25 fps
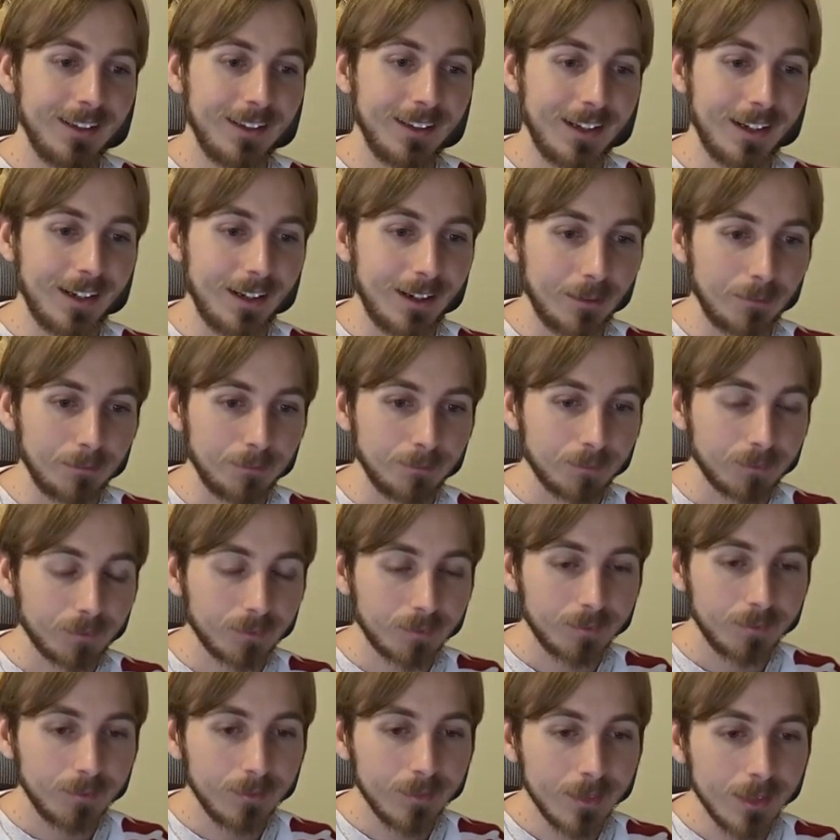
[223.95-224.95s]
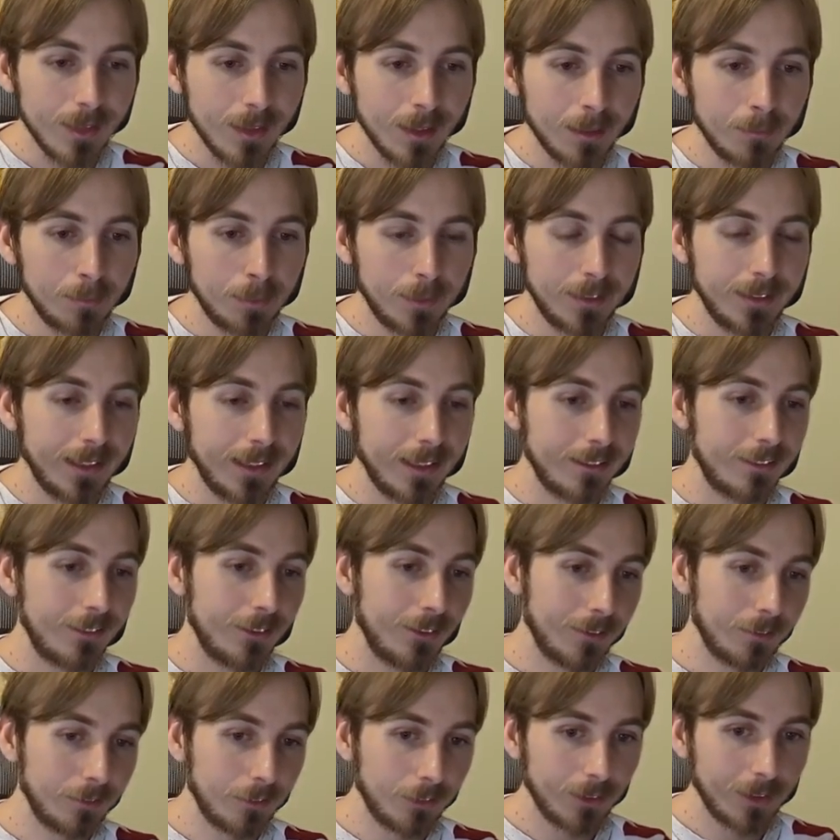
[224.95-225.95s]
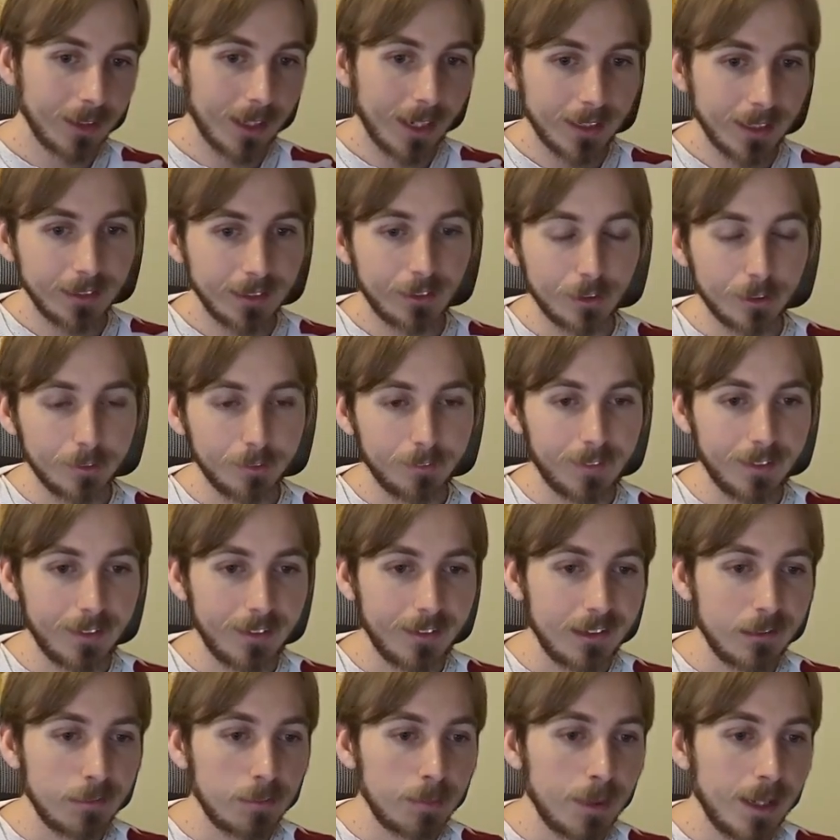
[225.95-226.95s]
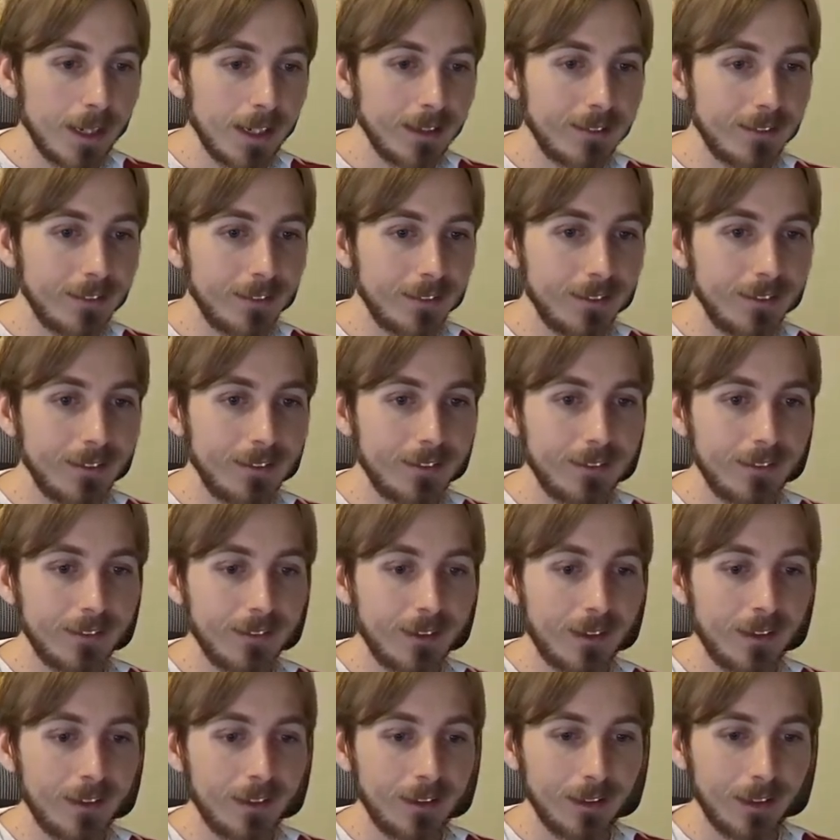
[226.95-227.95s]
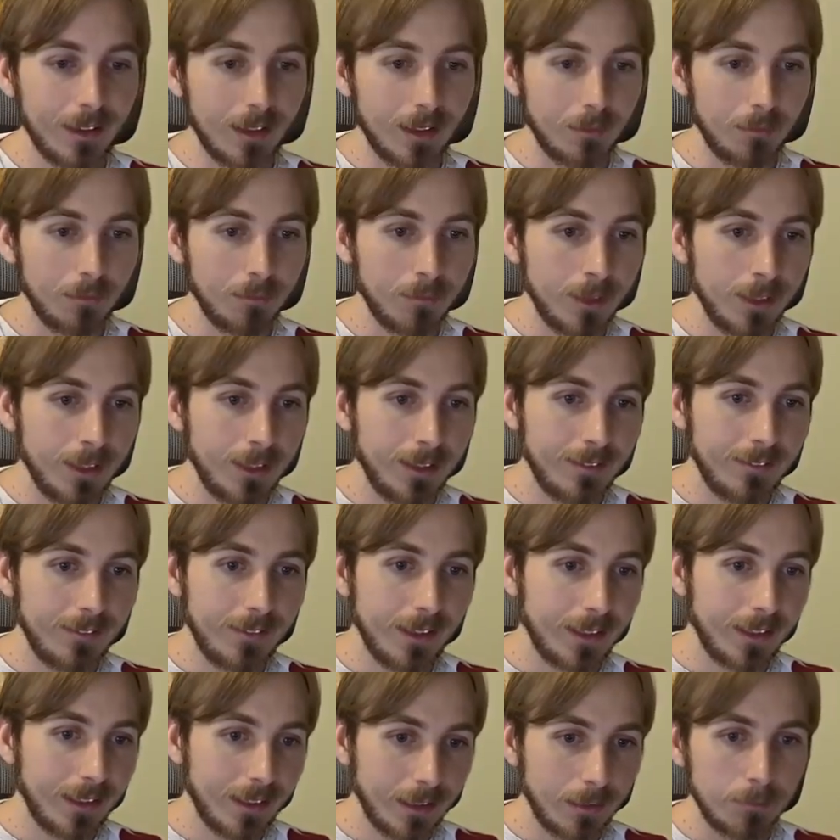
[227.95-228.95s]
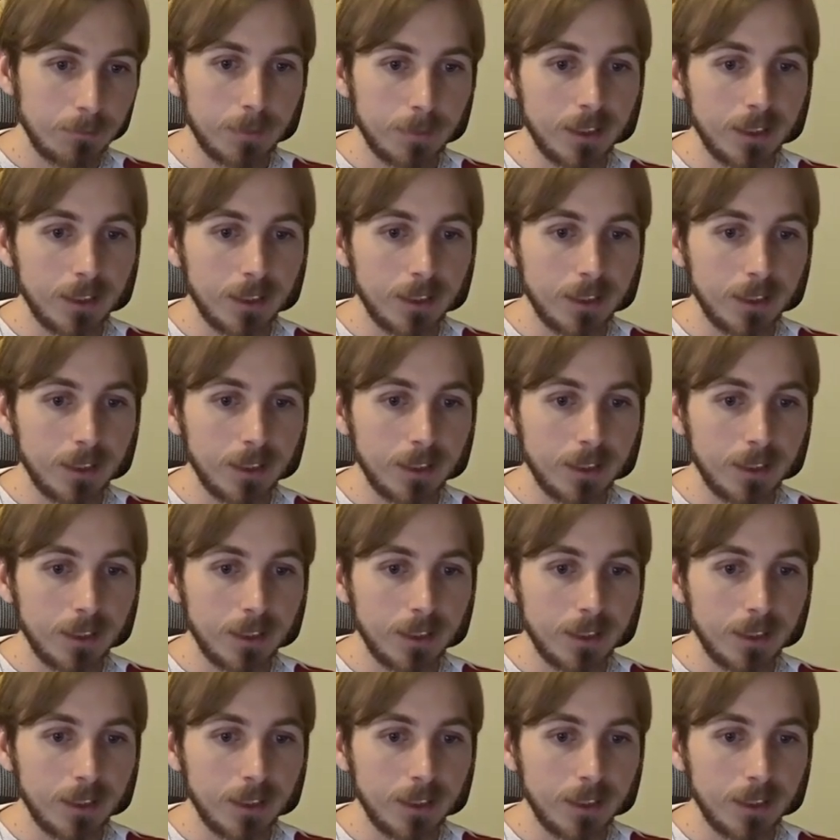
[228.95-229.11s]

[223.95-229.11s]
But yeah, so I've created off these spaces, thinking a